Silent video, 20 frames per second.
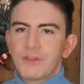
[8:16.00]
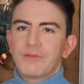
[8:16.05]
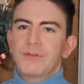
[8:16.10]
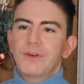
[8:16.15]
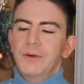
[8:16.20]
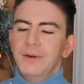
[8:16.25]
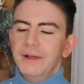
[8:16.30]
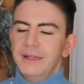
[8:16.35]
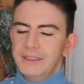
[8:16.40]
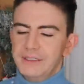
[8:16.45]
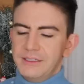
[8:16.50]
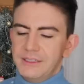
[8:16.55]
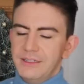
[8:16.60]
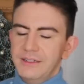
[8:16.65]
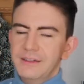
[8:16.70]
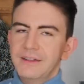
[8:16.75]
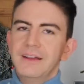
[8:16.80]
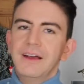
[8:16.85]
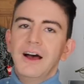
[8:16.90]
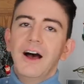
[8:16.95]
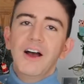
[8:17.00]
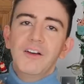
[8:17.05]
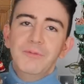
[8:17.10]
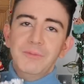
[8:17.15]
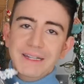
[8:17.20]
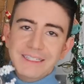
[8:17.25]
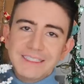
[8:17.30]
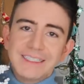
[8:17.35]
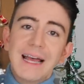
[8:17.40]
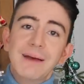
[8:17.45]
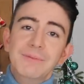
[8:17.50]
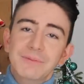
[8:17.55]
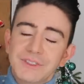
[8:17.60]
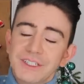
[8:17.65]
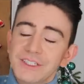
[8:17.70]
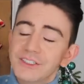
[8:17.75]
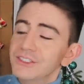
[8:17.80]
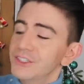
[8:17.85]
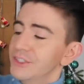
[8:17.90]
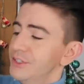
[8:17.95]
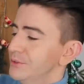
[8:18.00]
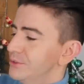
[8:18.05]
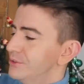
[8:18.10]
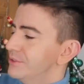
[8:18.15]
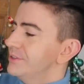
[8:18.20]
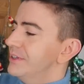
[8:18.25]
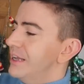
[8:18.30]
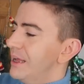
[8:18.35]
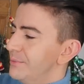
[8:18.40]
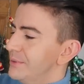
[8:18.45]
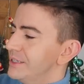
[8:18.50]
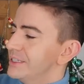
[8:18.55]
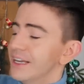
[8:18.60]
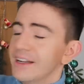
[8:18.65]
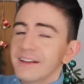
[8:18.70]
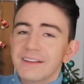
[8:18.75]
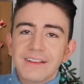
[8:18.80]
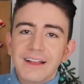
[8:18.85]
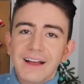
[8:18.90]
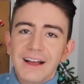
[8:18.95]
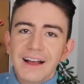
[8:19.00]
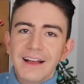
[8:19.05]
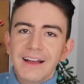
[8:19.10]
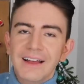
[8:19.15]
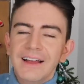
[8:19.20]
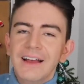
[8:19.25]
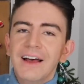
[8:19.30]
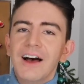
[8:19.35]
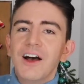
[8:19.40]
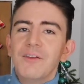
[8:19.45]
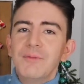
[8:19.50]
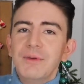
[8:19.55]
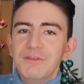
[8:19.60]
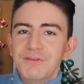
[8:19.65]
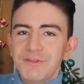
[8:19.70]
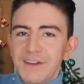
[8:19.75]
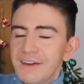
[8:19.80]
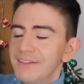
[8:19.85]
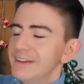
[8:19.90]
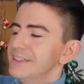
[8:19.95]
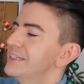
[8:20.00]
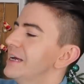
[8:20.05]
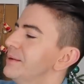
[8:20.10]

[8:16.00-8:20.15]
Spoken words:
throw it. I've been tempted to, let me tell you that. I've been very